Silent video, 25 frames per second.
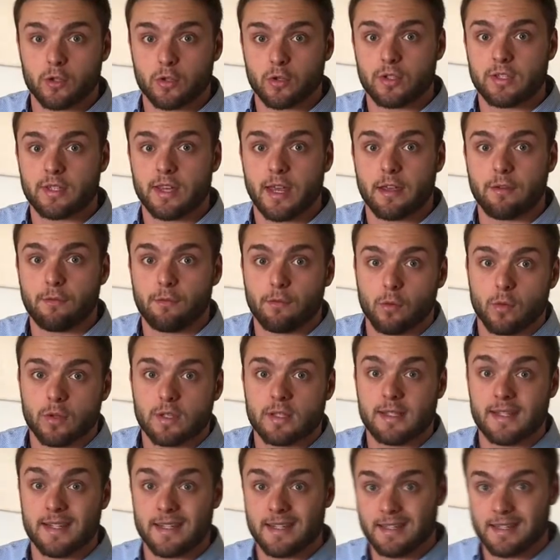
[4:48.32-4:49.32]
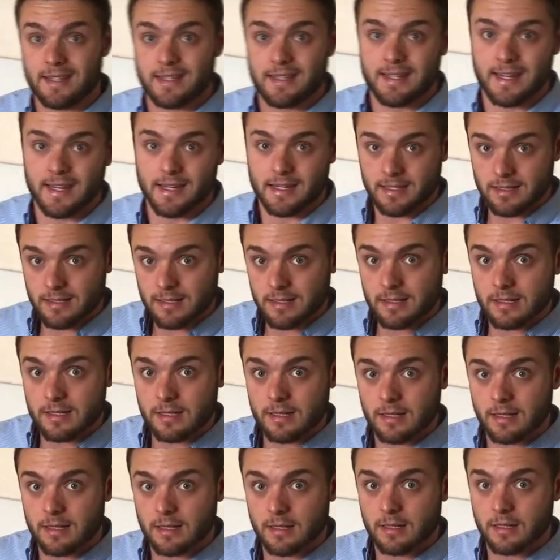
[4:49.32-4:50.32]
should say, for 60 seconds.
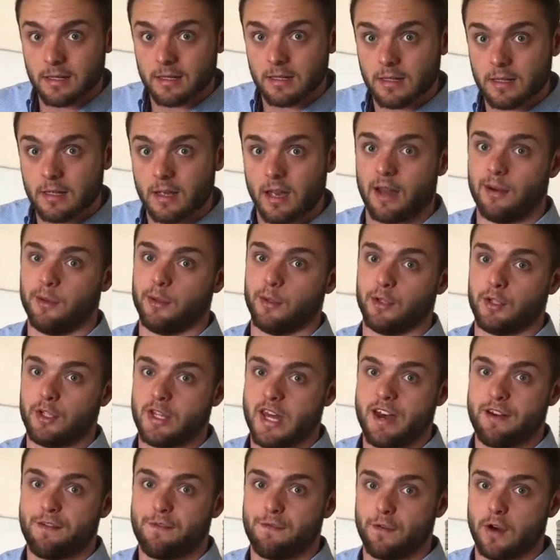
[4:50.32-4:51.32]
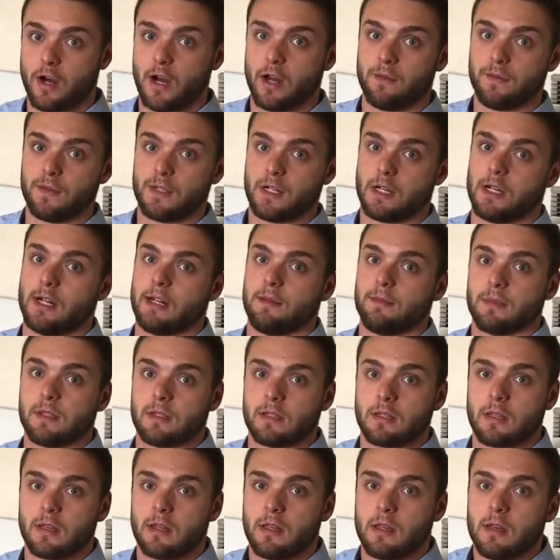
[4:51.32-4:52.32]
I'm going to do that 5
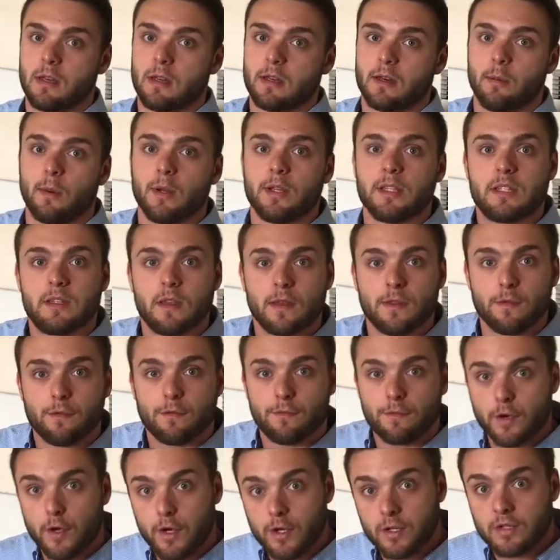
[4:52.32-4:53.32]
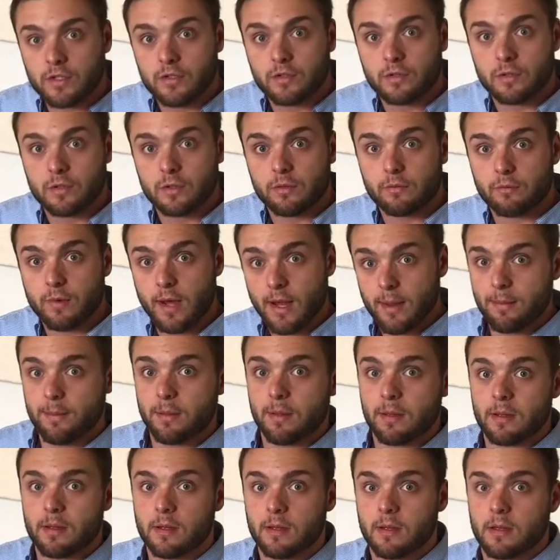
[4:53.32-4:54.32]
times. Once on the first
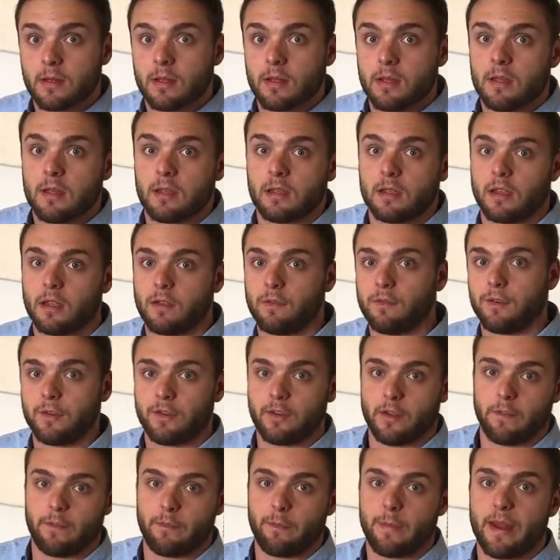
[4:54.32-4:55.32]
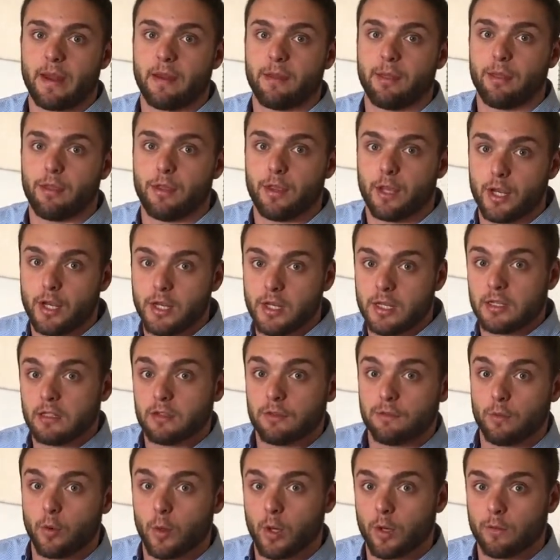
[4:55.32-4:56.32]
rep, give yourself about a 30 to
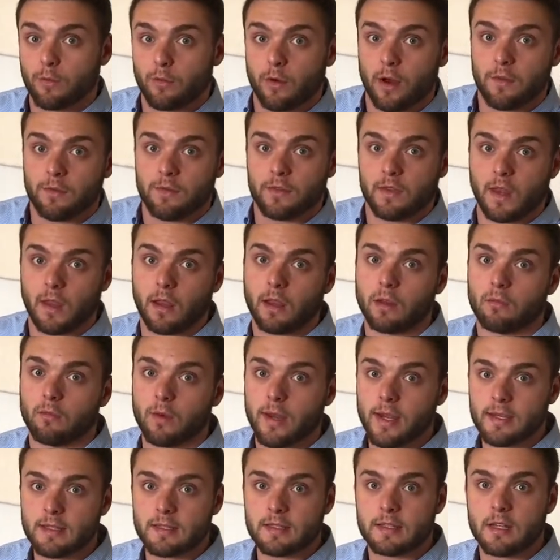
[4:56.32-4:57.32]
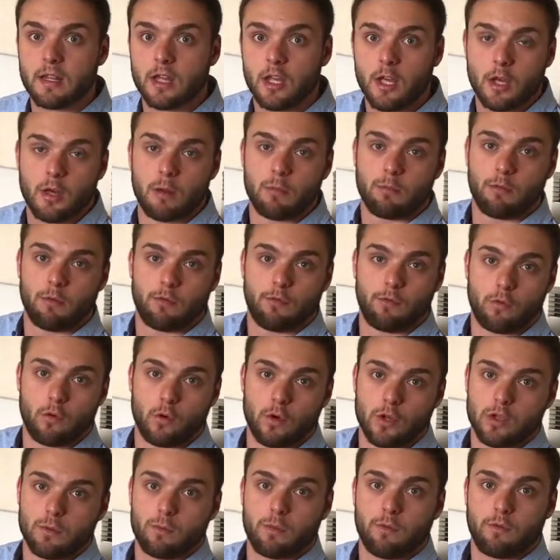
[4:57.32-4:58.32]
45 second rest before
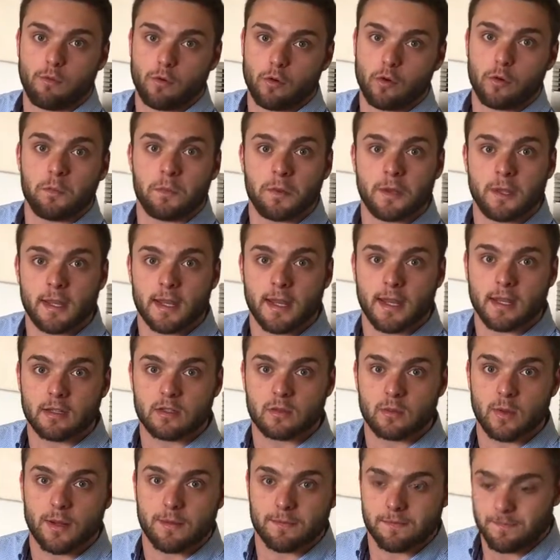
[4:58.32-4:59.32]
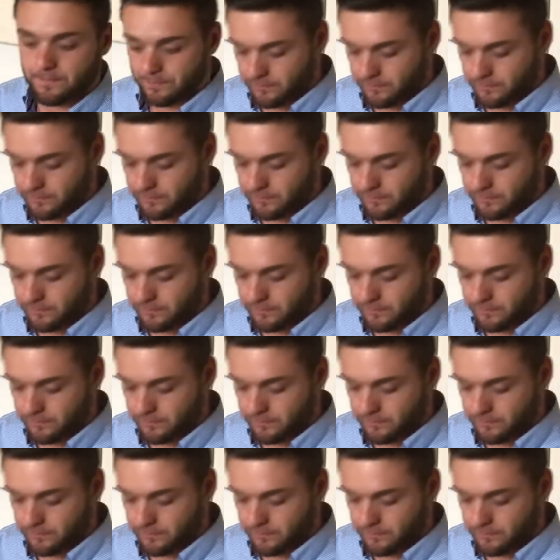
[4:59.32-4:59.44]
you perform the next one.